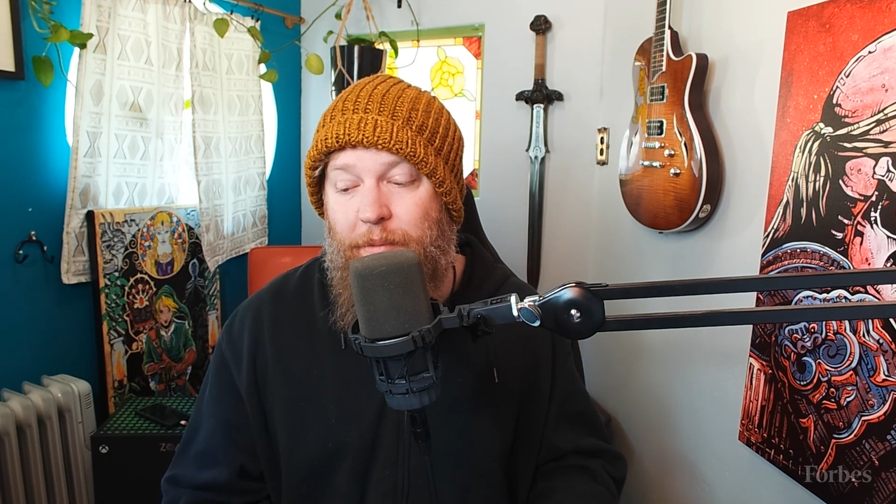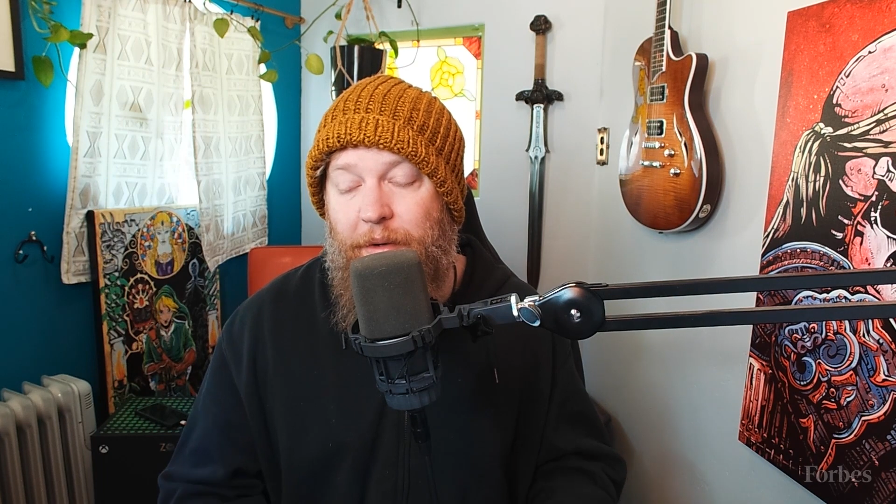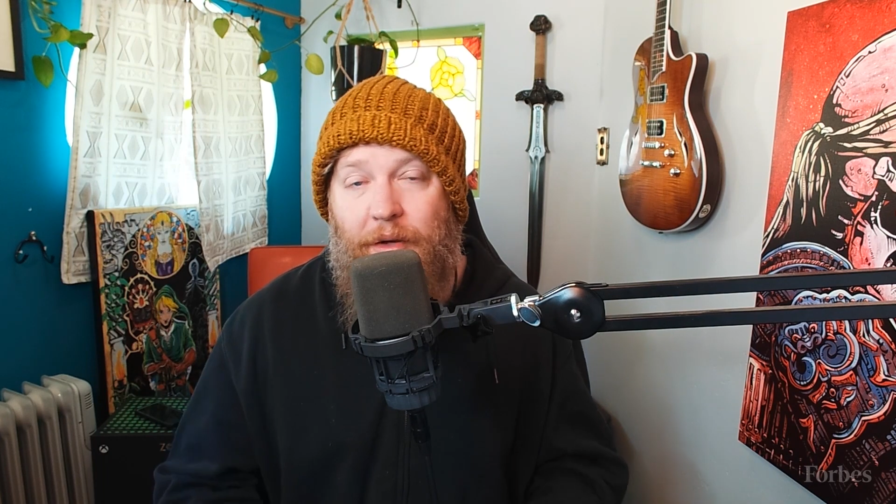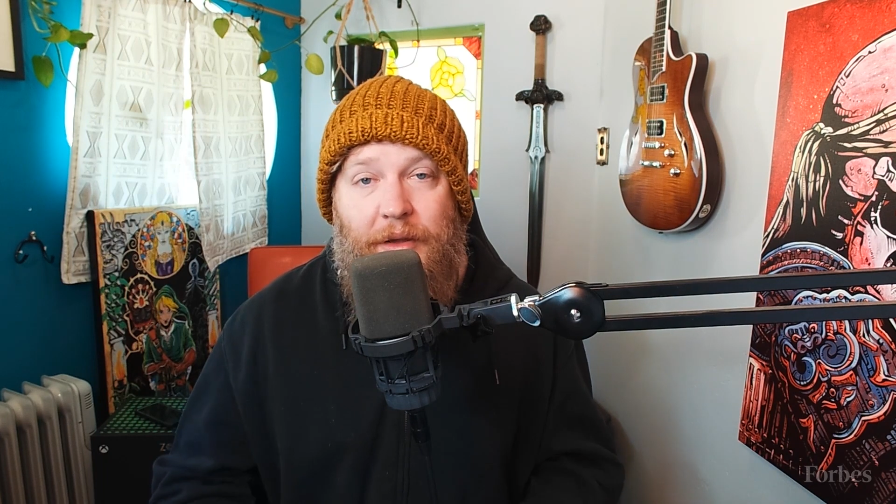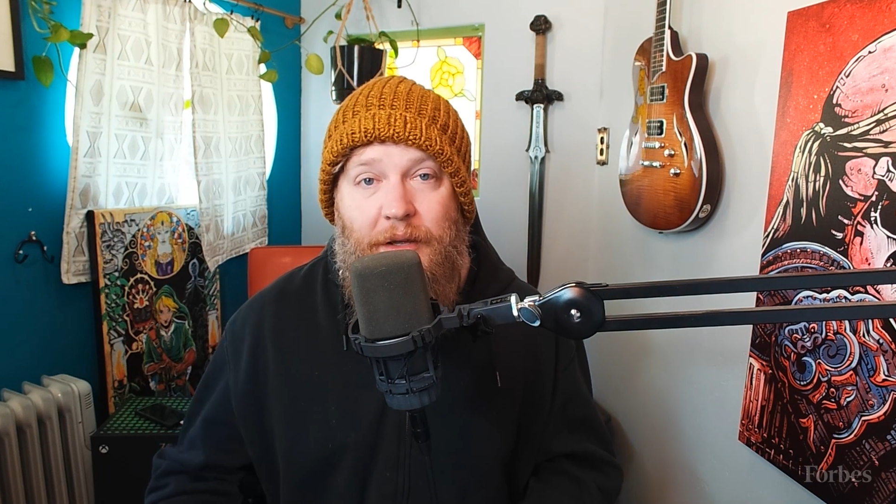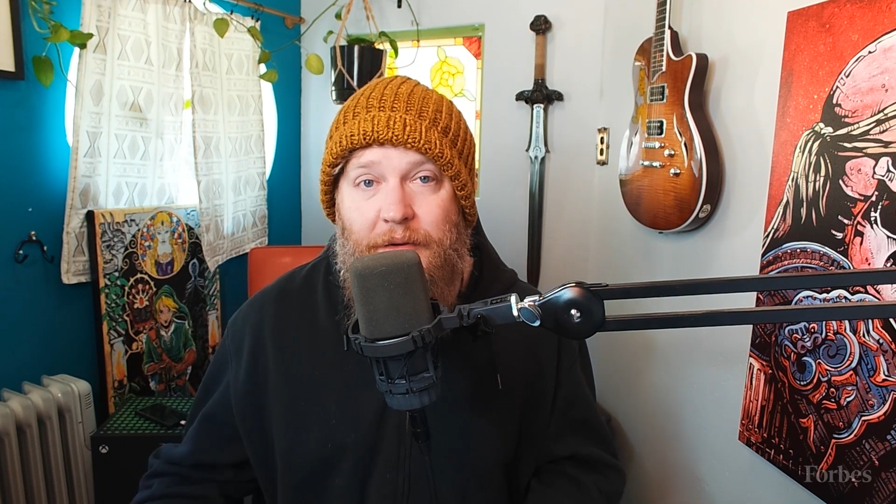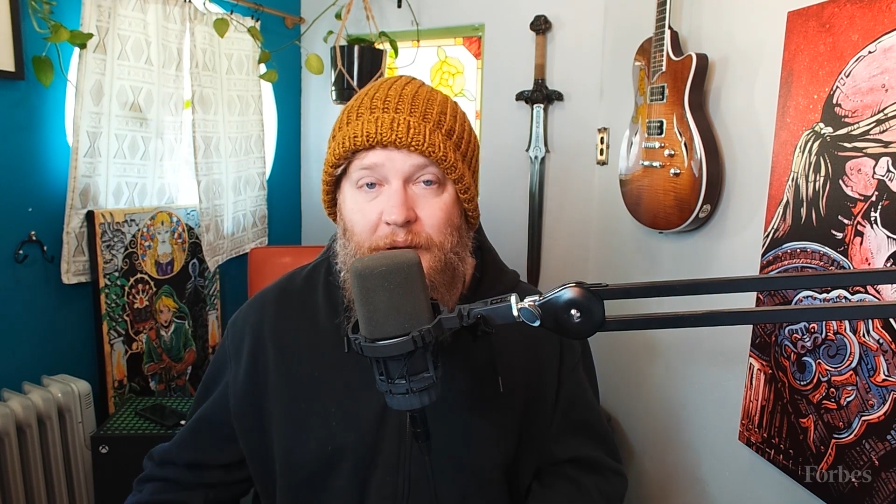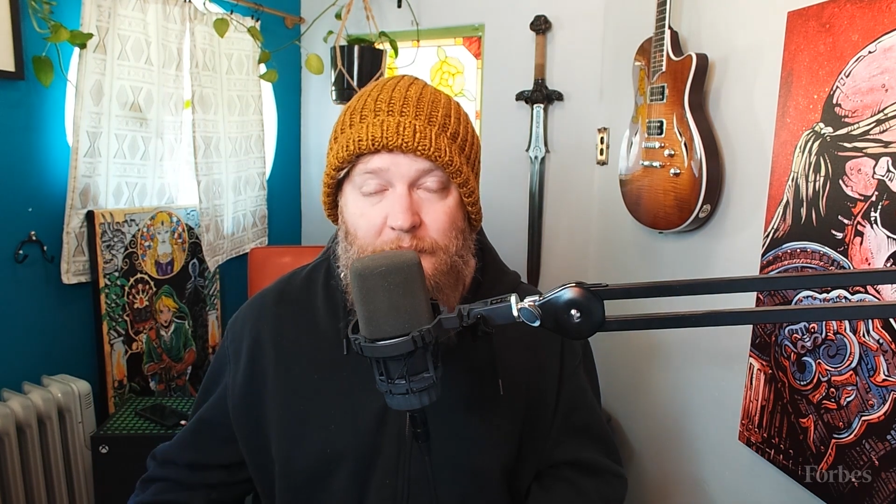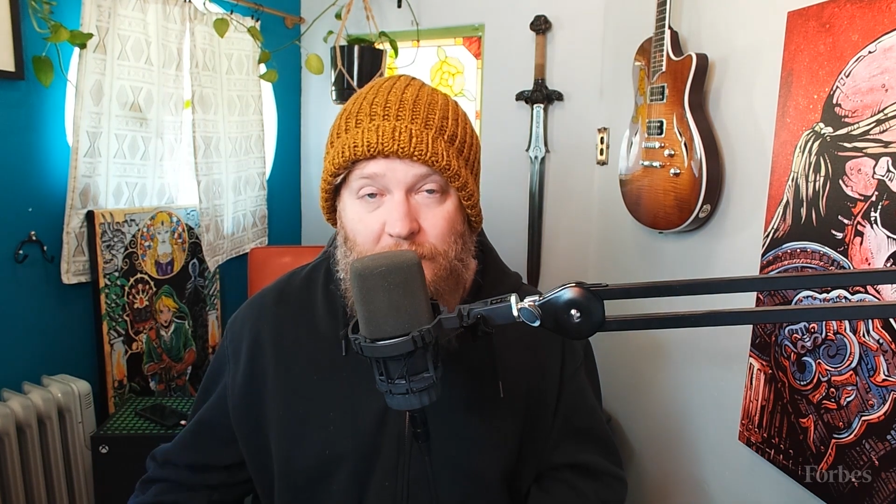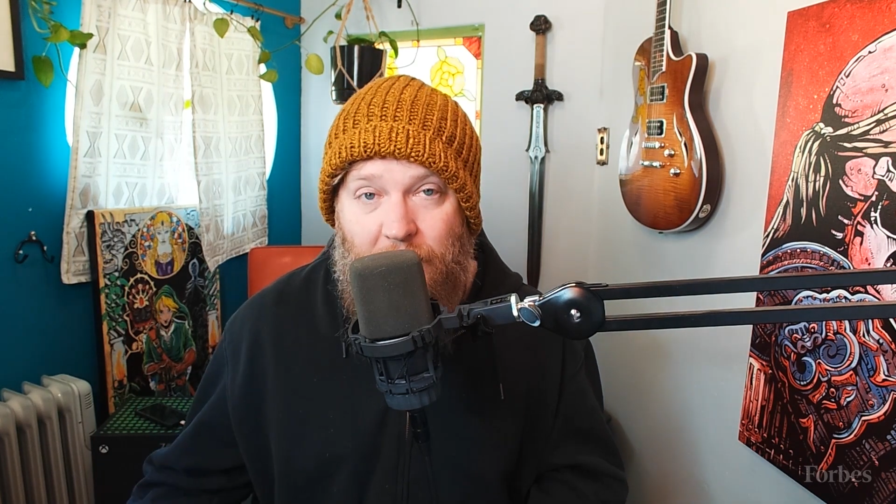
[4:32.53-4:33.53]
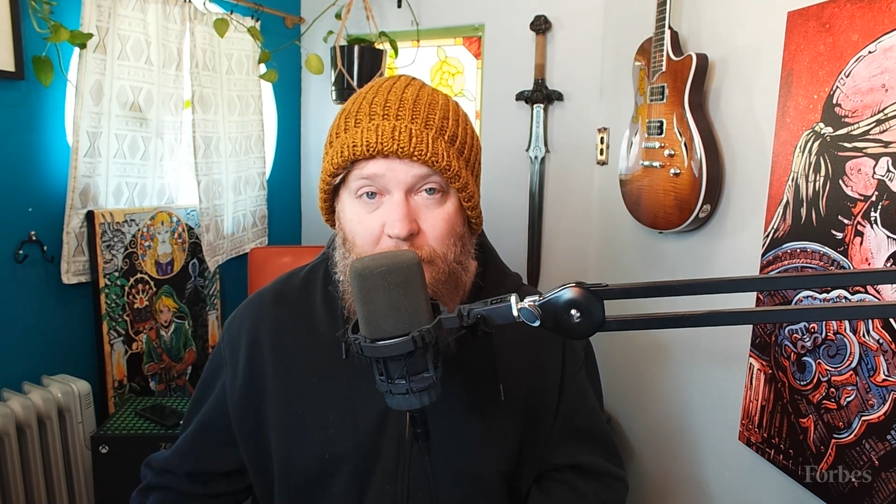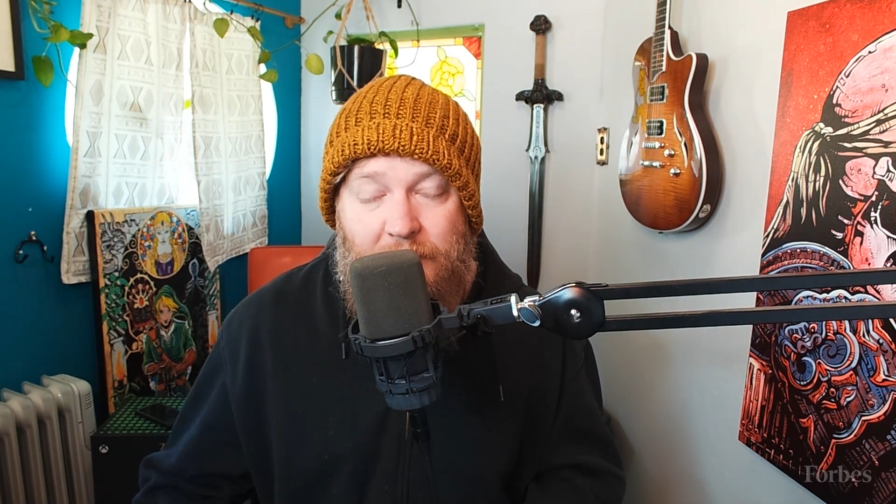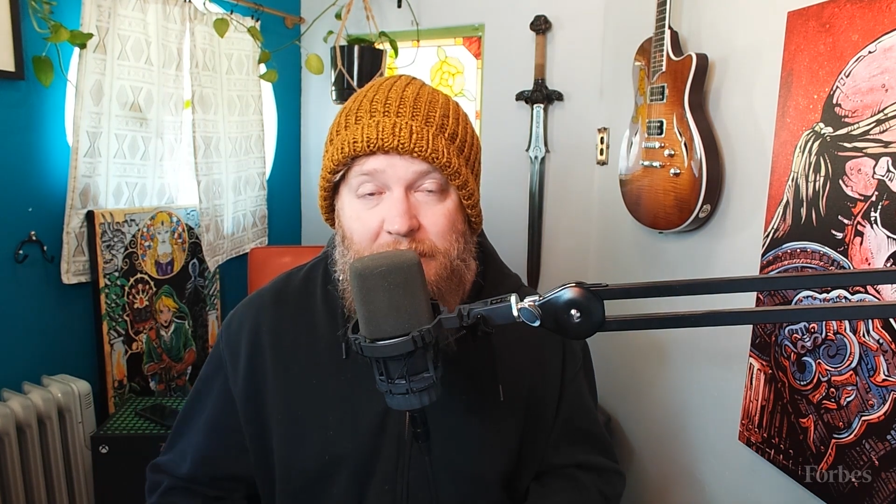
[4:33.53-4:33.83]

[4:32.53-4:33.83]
to play all the other games on Game Pass.